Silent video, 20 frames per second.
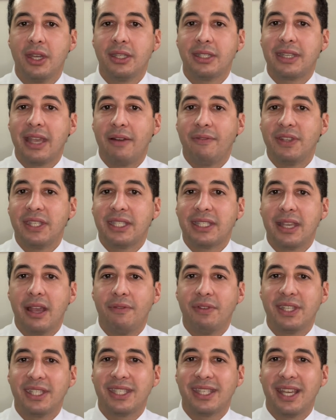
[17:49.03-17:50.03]

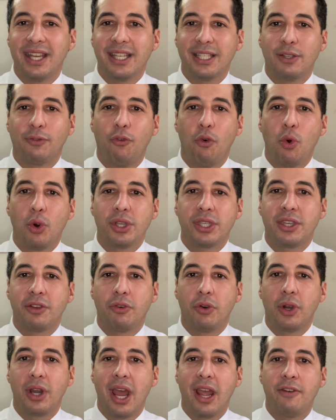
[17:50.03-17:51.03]

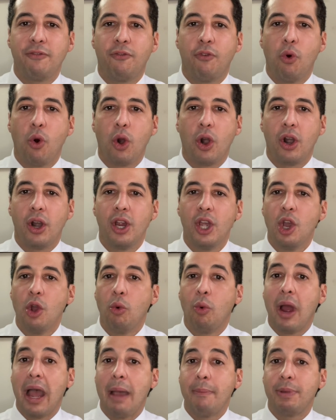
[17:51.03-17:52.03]
212-776-4094.
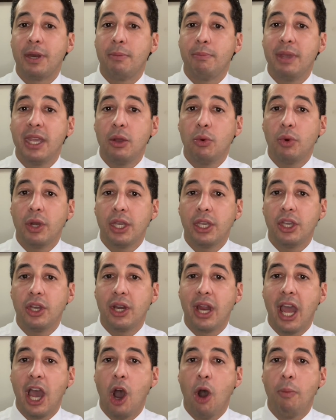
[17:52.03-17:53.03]
We're happy to meet with you
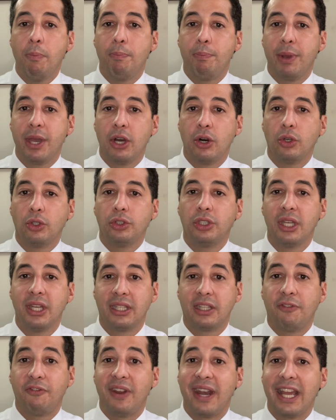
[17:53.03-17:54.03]
to help build
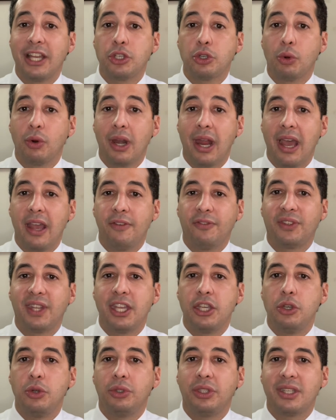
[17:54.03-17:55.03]
the financial life
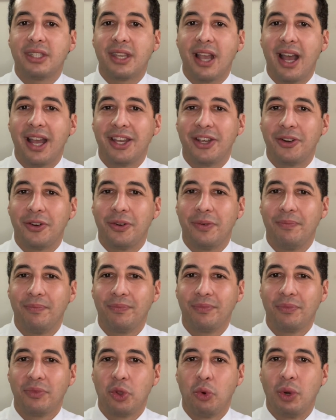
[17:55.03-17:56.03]
that you desire.
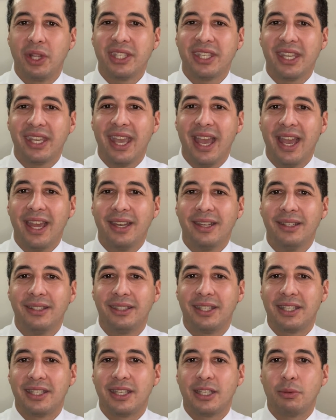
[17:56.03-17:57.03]
Once again,
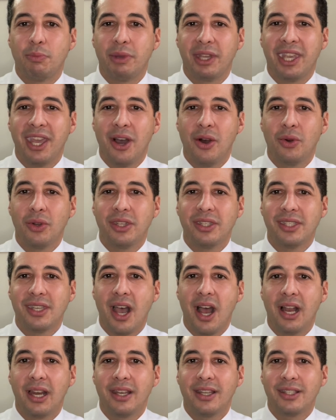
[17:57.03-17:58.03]
this is Miguel
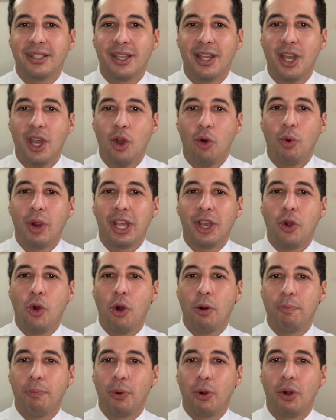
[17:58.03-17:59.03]
Gonzalez with
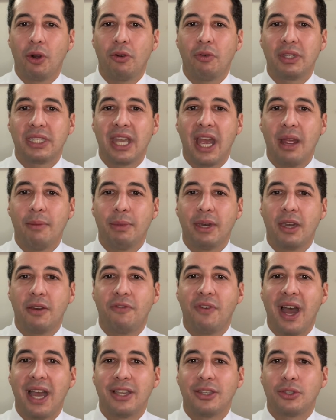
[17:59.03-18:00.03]
Cortburg Retirement
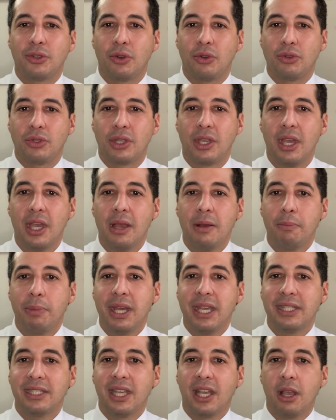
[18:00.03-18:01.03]
Advisors.
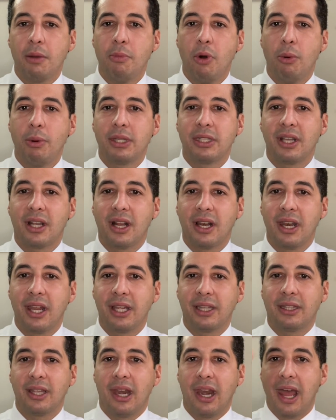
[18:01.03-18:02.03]
Please take a moment to
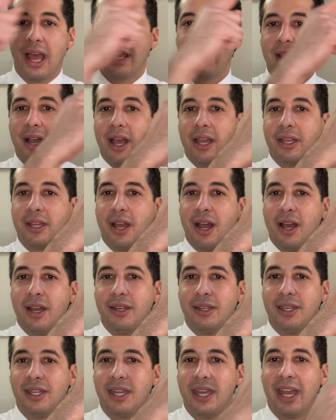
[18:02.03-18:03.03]
click the like icon,
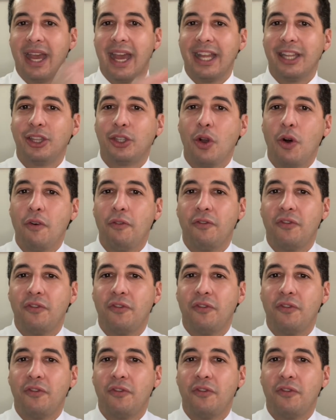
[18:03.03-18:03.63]
and don't